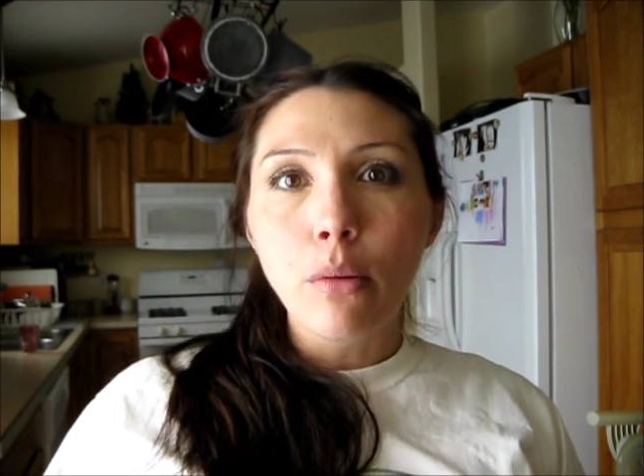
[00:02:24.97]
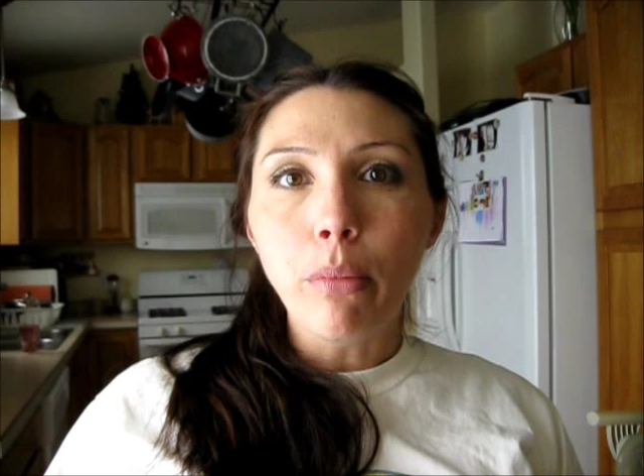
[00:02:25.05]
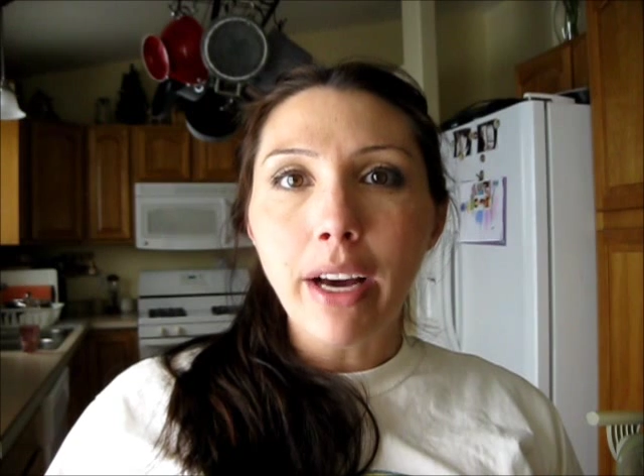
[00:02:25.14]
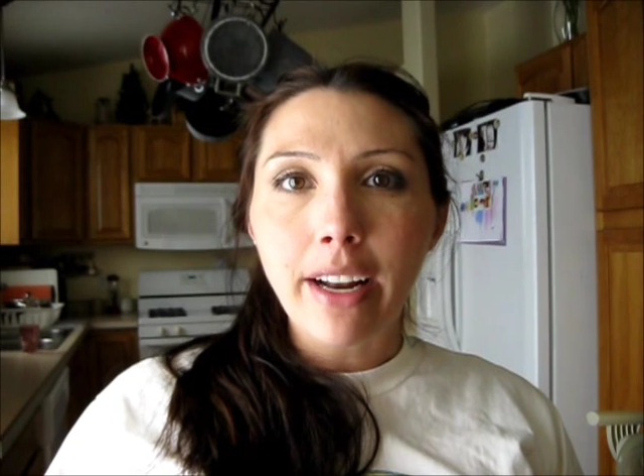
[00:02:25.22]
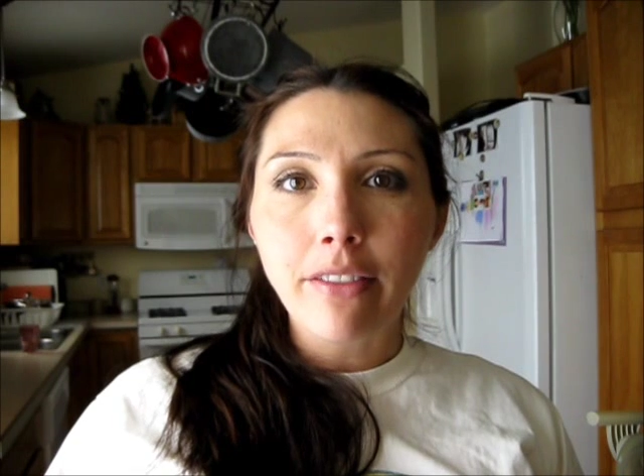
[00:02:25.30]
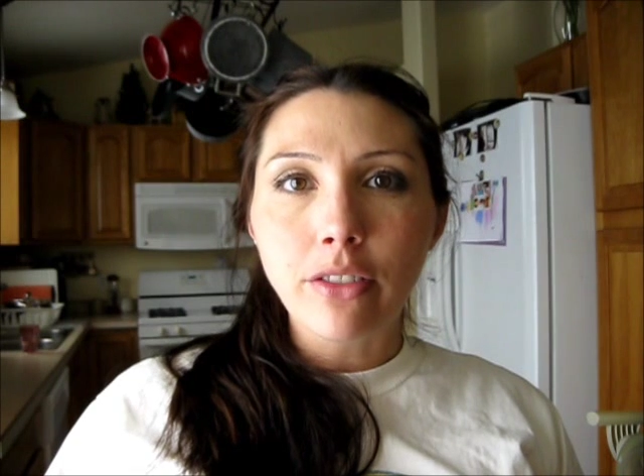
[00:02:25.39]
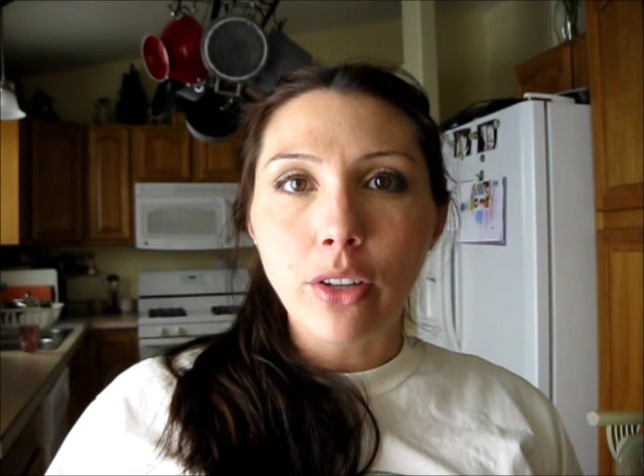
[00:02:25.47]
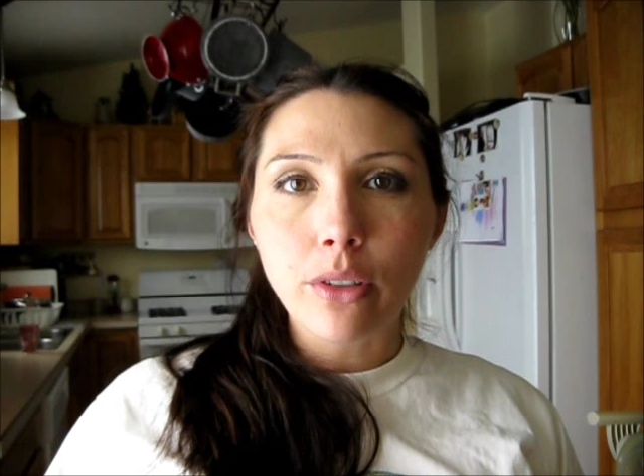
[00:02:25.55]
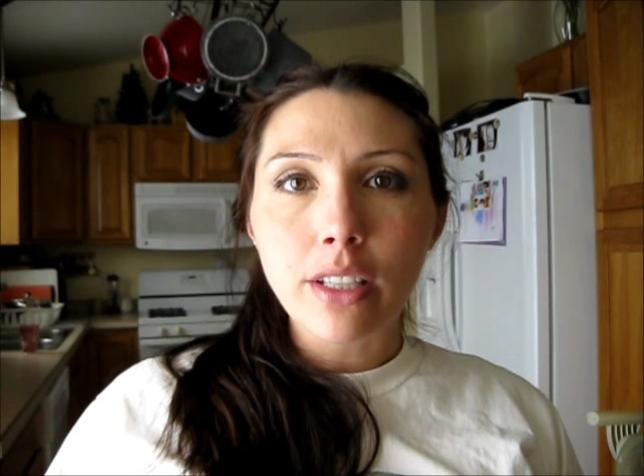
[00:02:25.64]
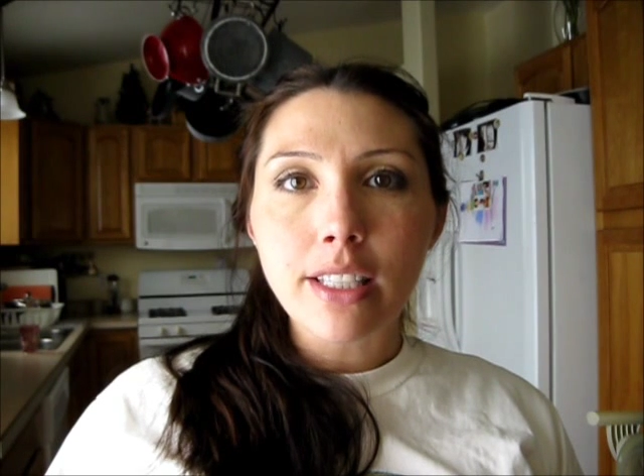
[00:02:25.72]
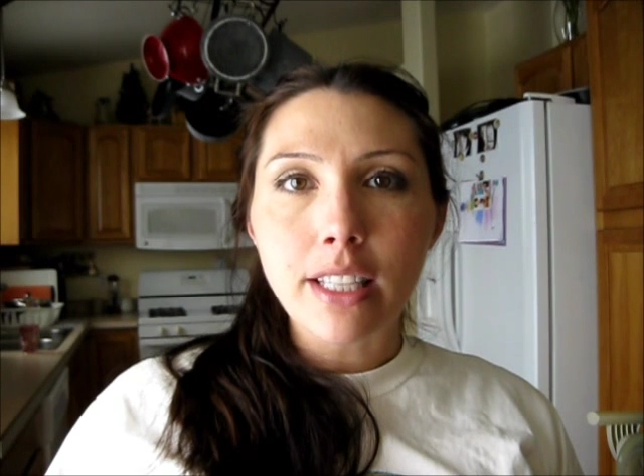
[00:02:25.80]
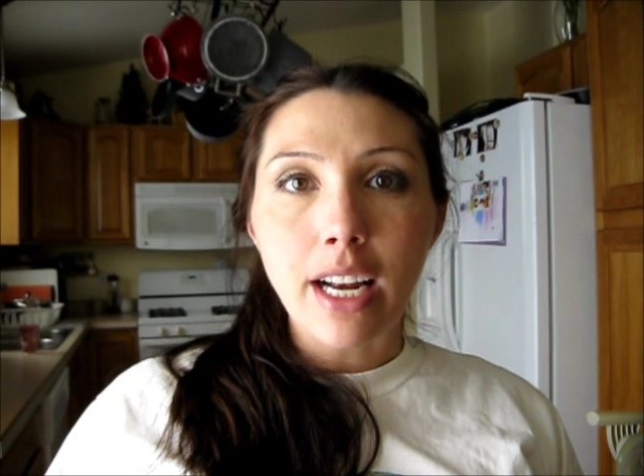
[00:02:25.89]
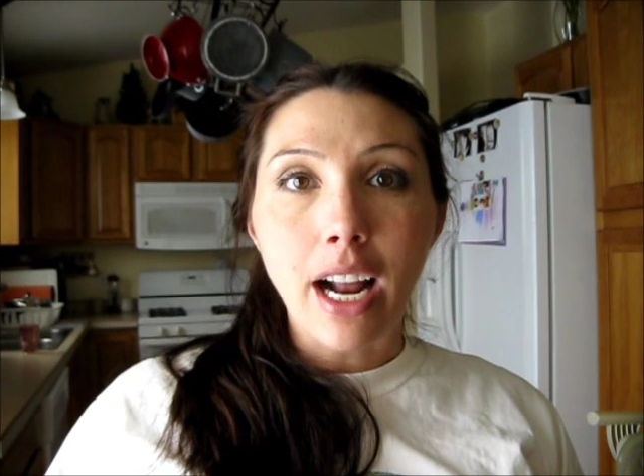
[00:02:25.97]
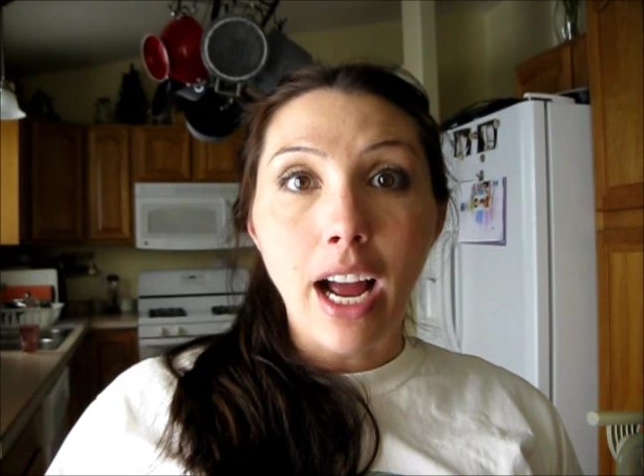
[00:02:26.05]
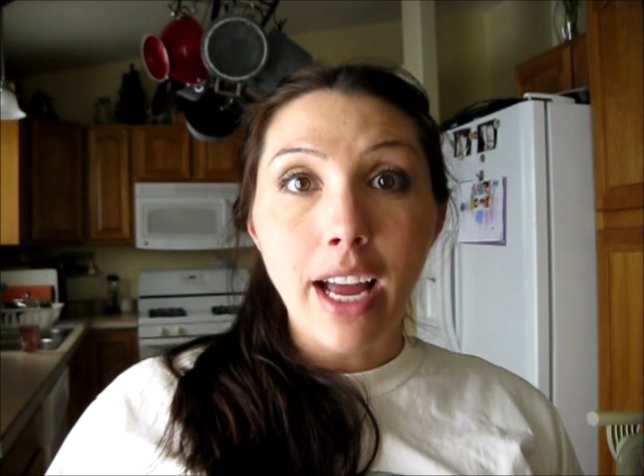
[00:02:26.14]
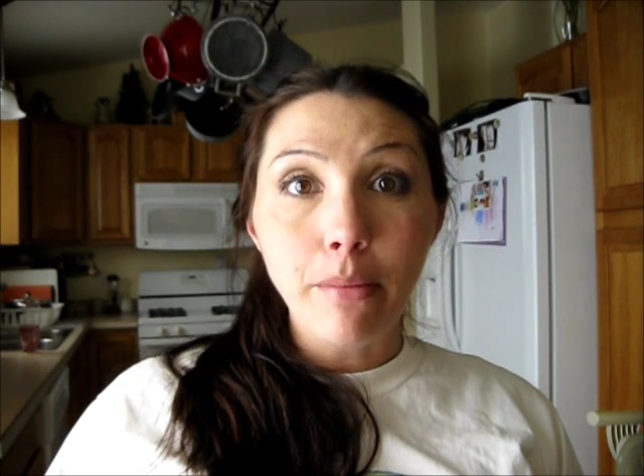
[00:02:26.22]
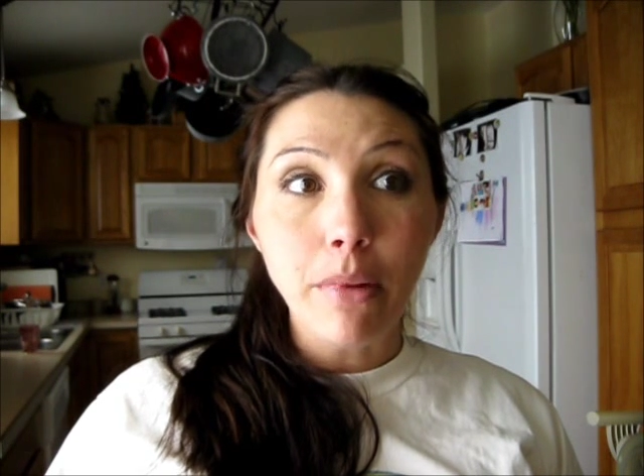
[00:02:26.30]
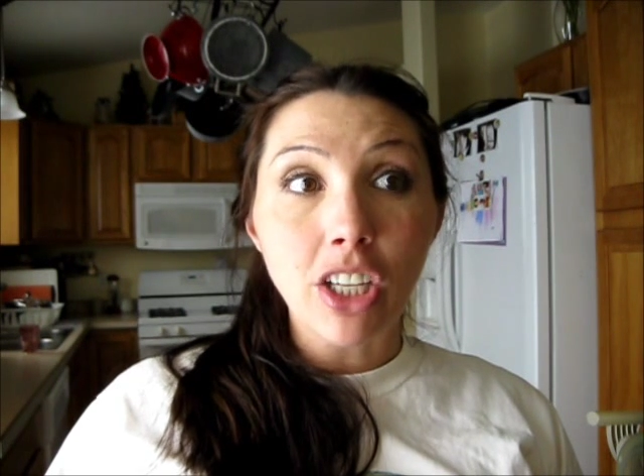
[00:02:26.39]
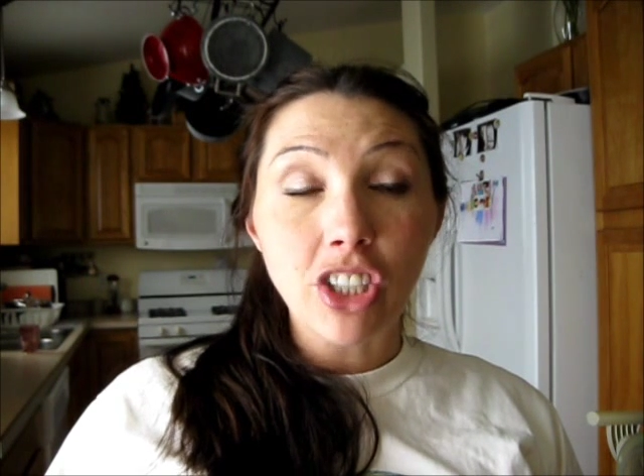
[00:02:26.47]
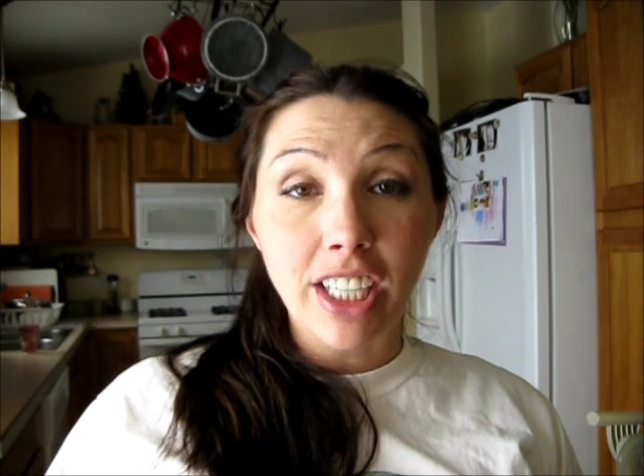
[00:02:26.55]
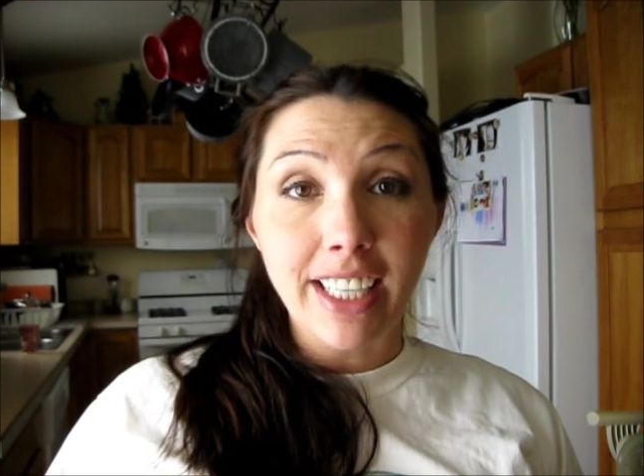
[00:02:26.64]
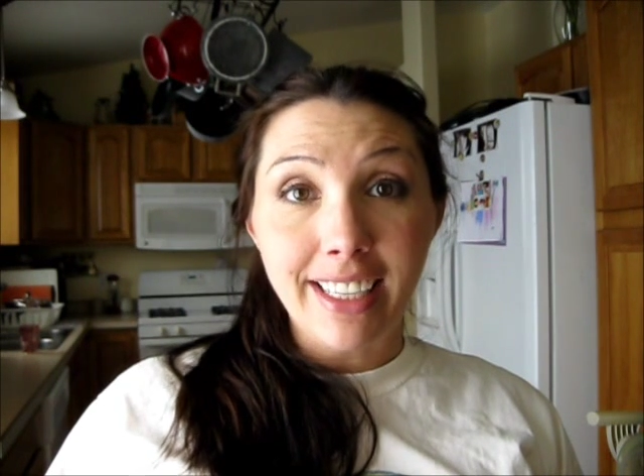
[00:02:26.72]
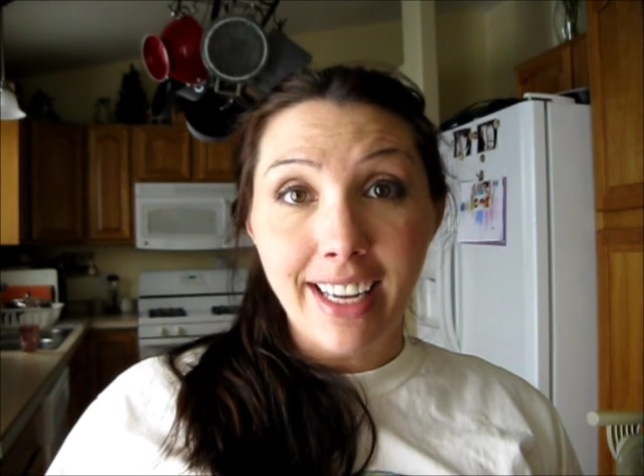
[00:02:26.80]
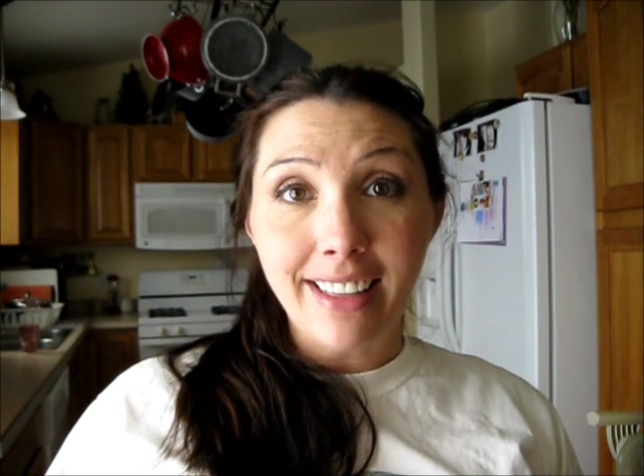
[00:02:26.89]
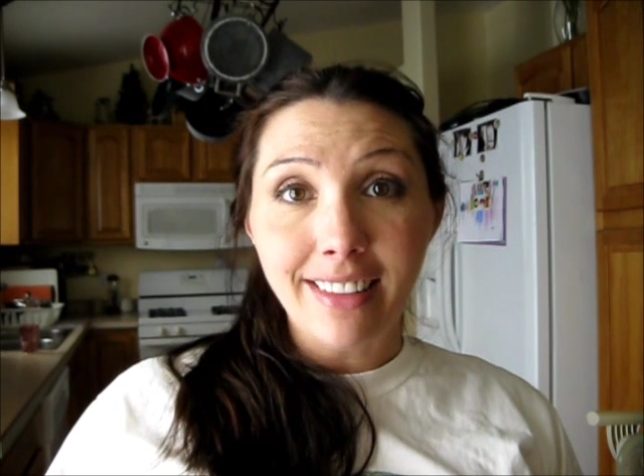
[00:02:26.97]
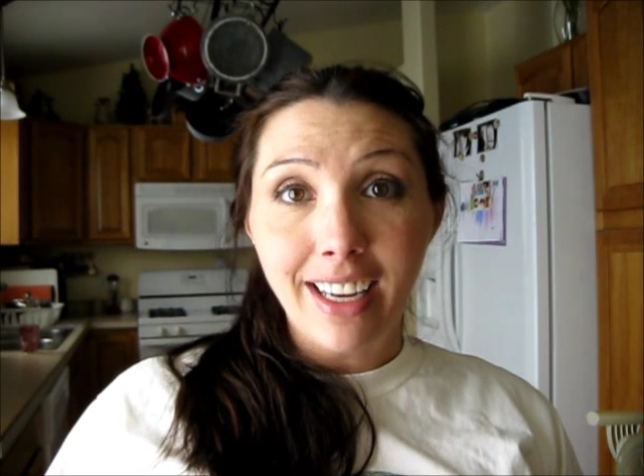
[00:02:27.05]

But I've noticed that I am hungry at night.